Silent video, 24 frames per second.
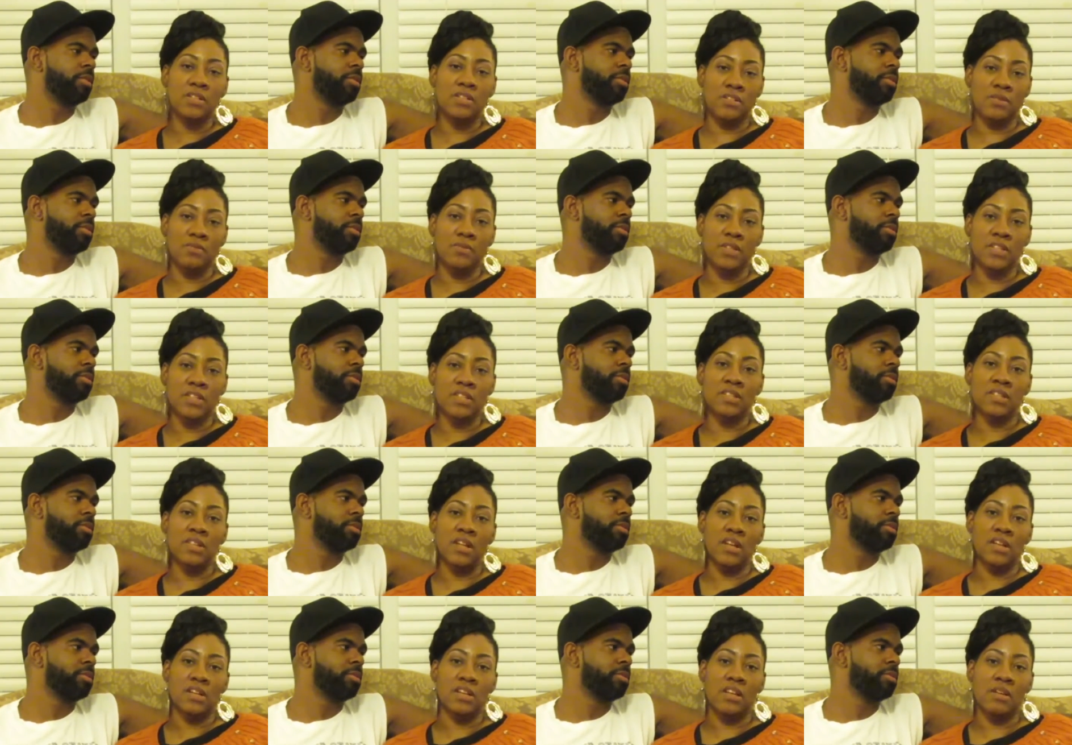Speaker 1: situations
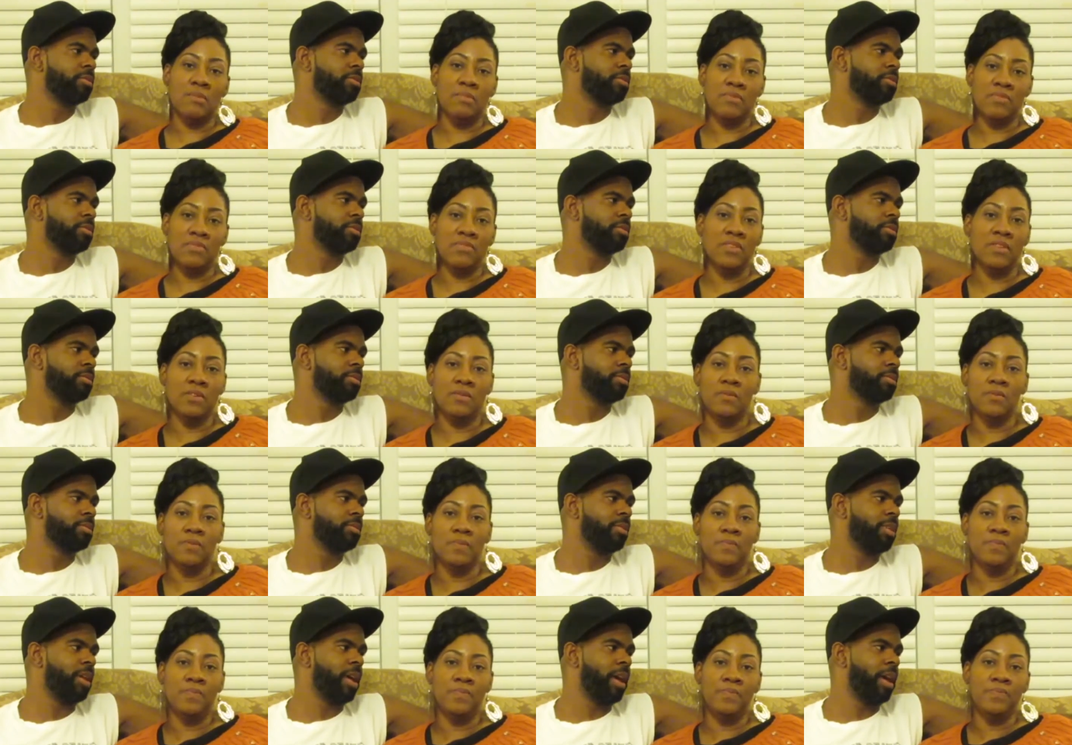like that before.
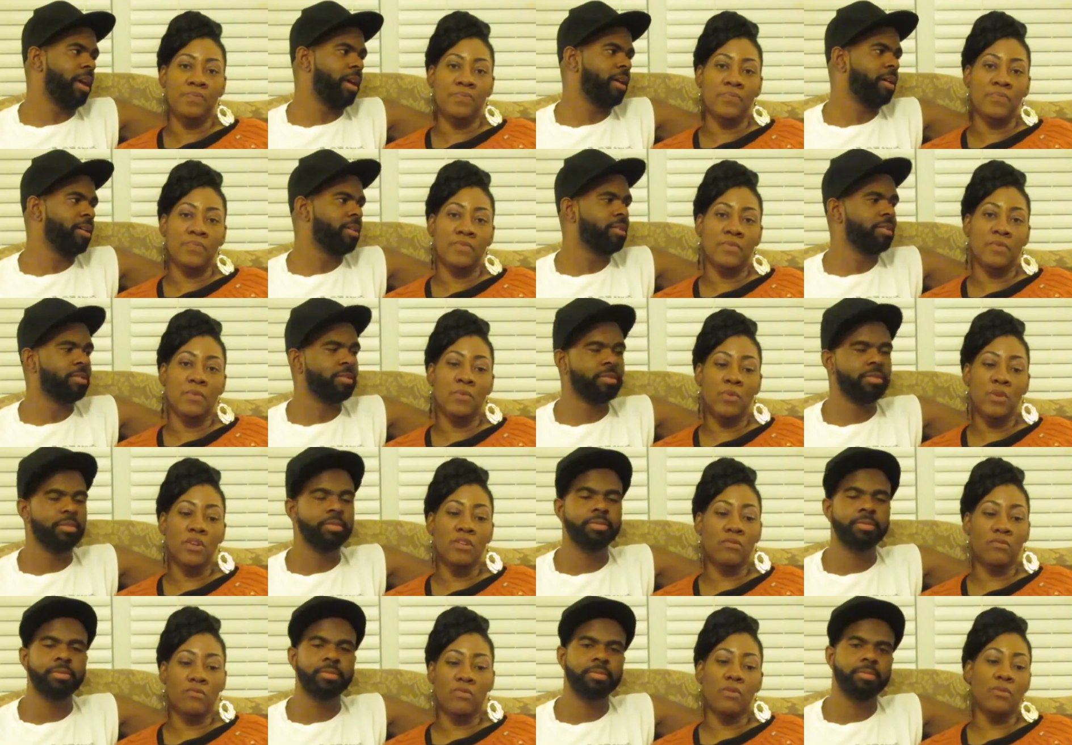Yeah. But we
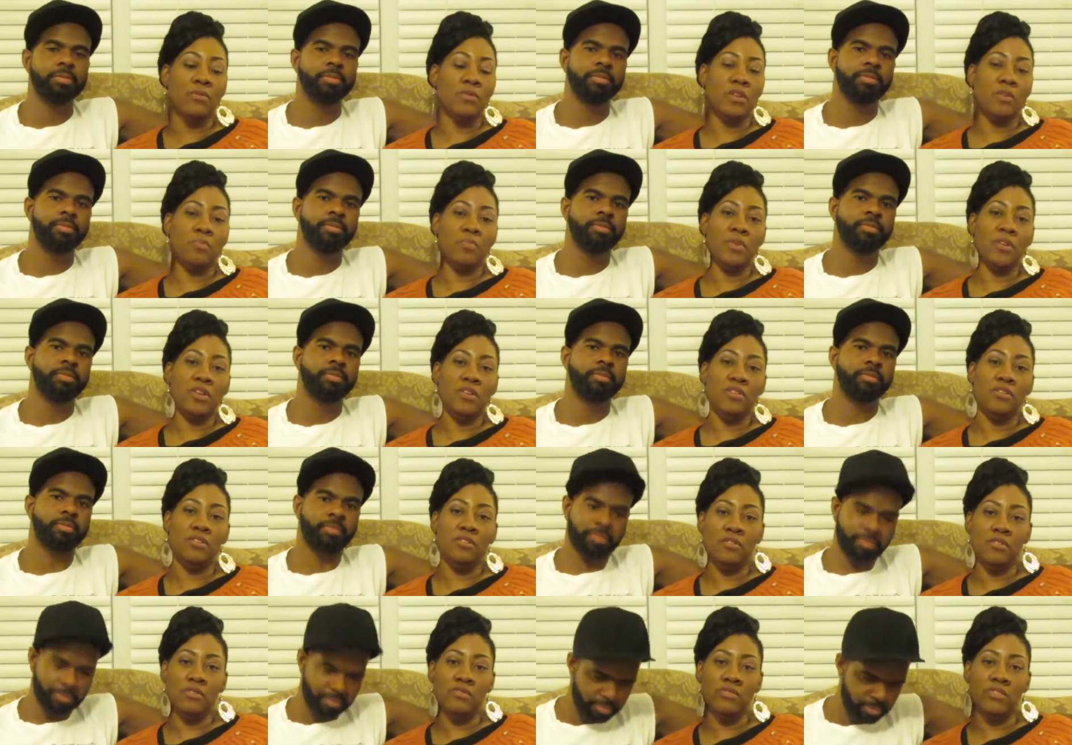done rolled up in the
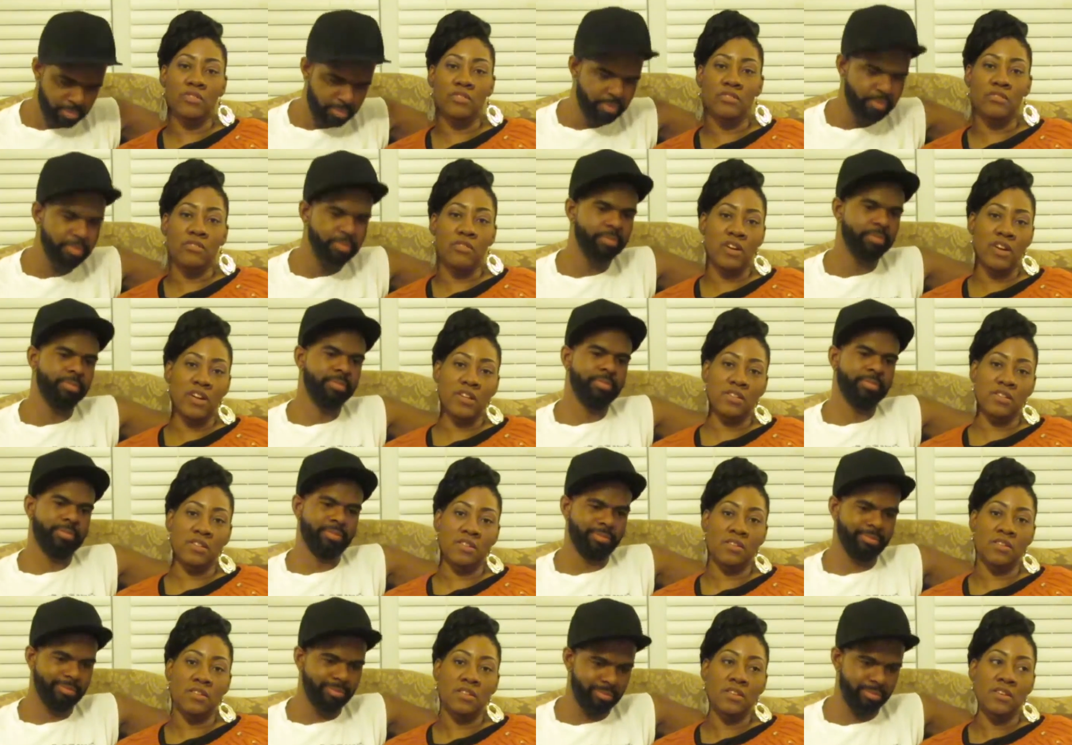hood real crazy.
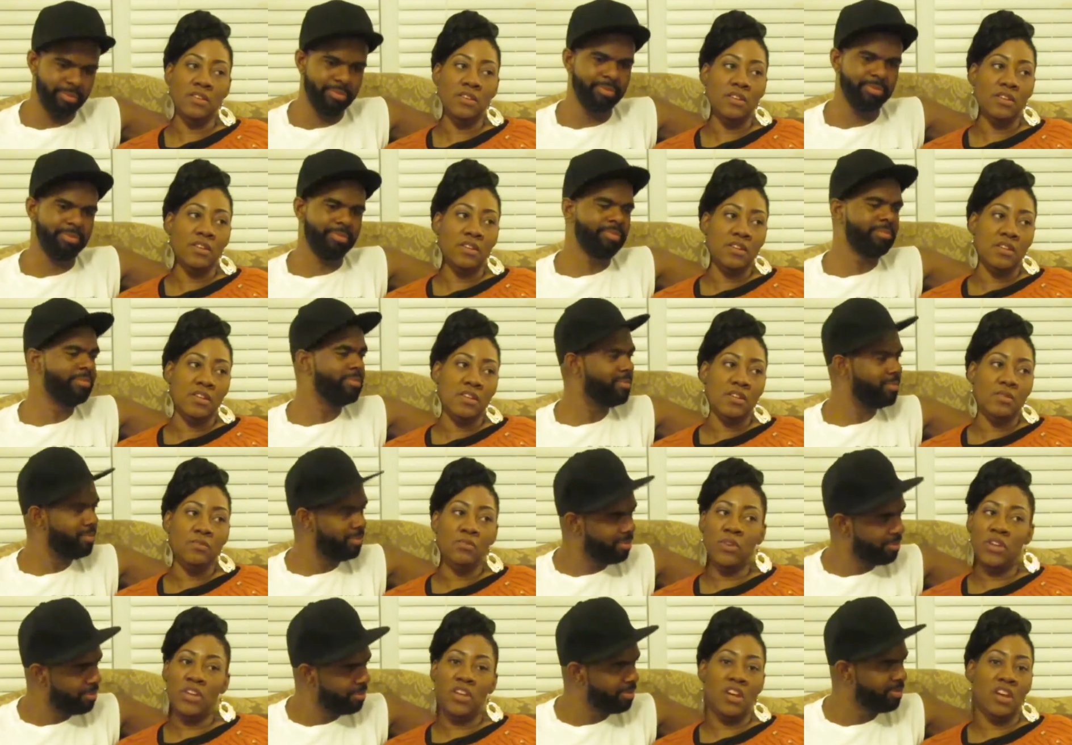Mm -hmm.
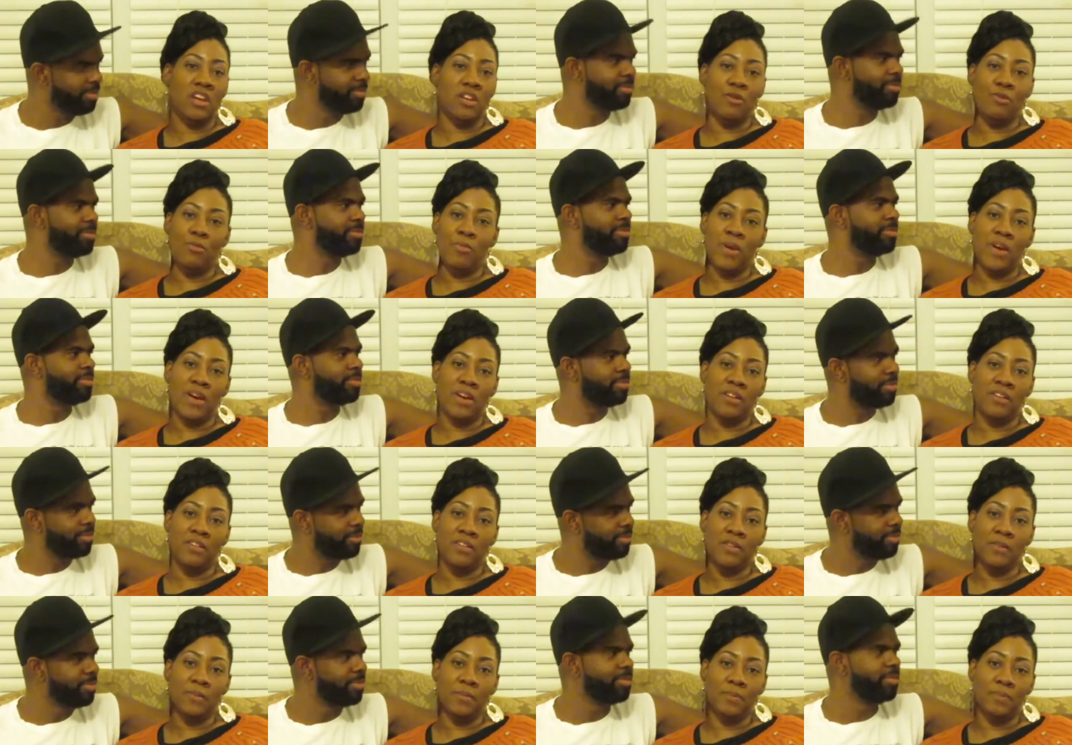We ain't had no
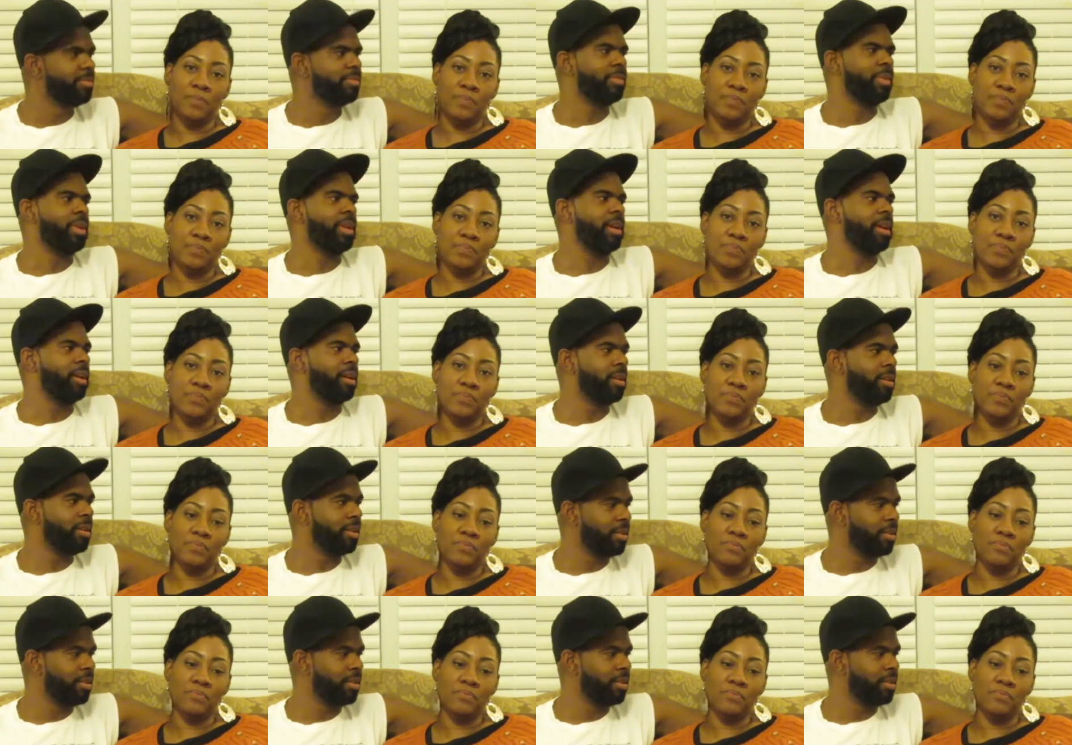backup. Yeah.